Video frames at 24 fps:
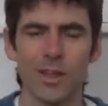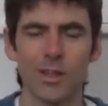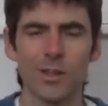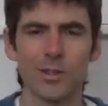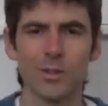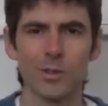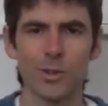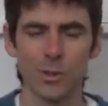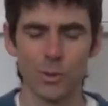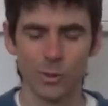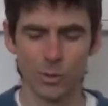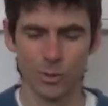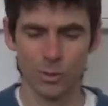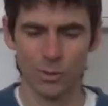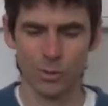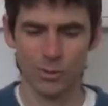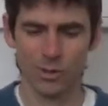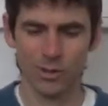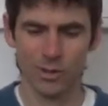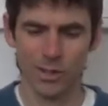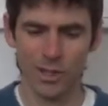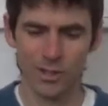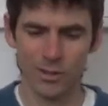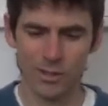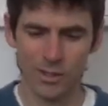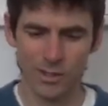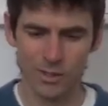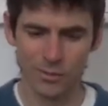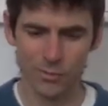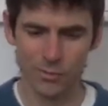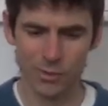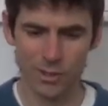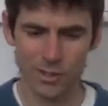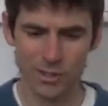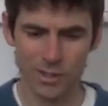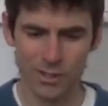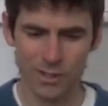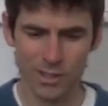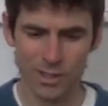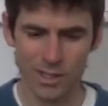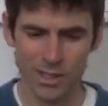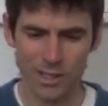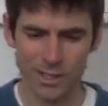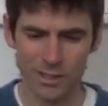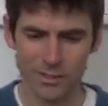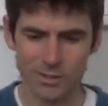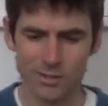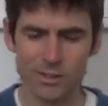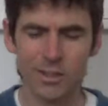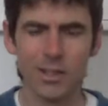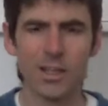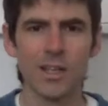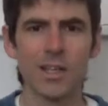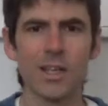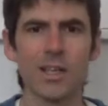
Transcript: So, in this first line,